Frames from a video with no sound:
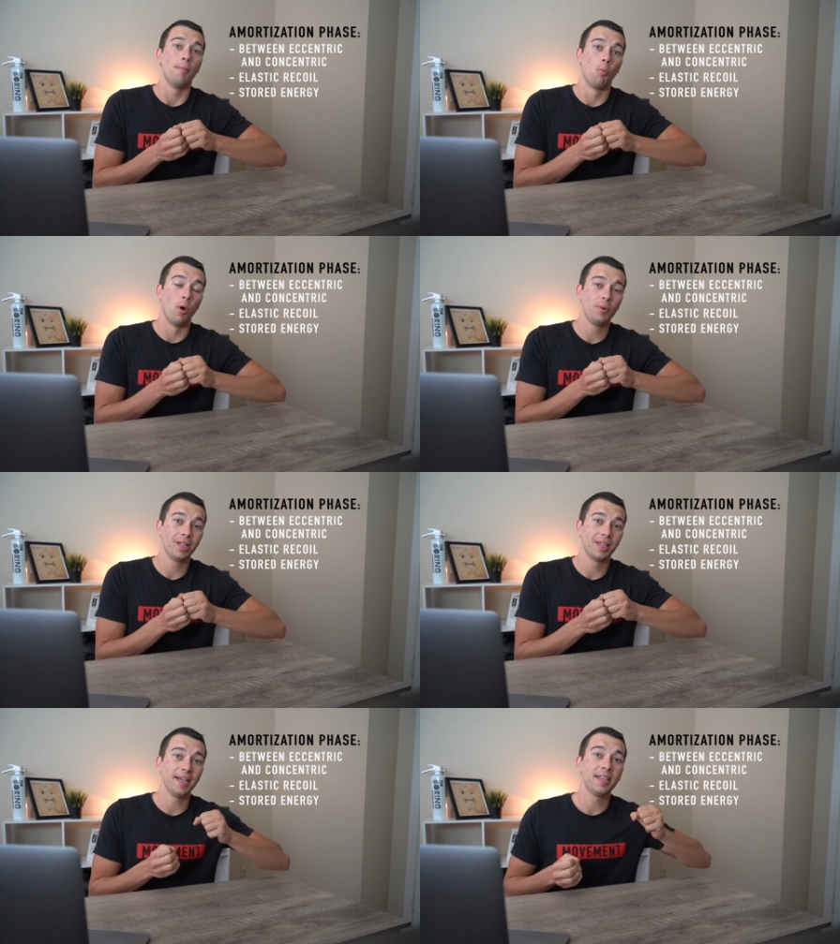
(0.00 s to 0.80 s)
when
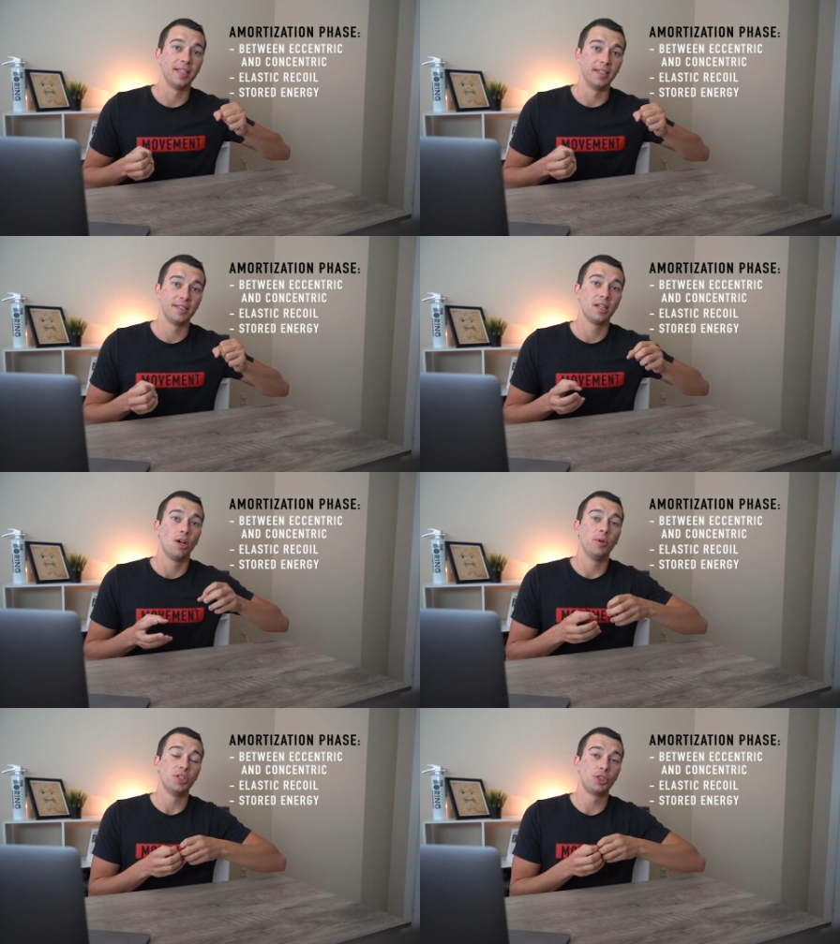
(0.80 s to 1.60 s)
we lengthened,
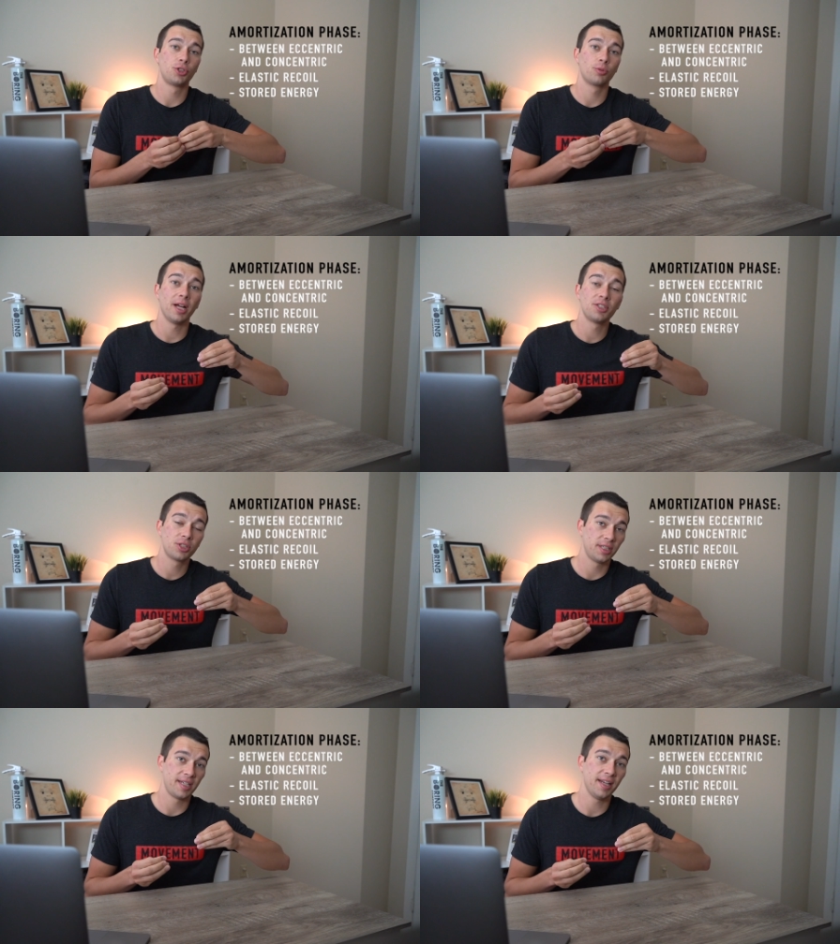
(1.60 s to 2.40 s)
we
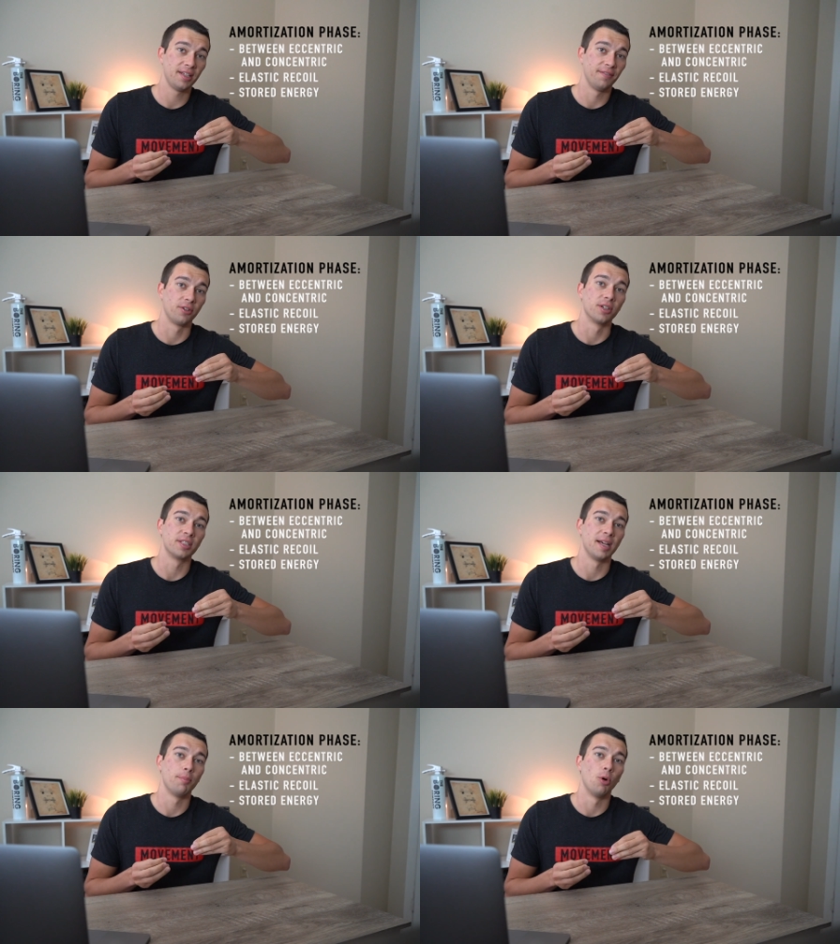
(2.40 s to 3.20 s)
stretched the tendon, for
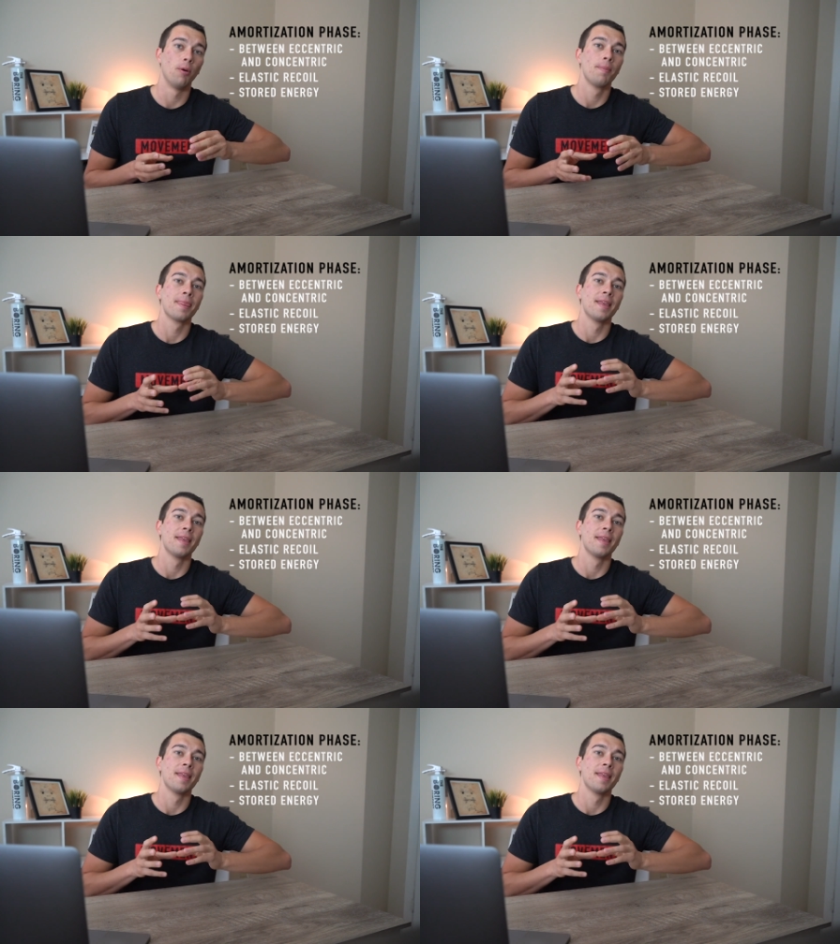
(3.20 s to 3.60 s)
example.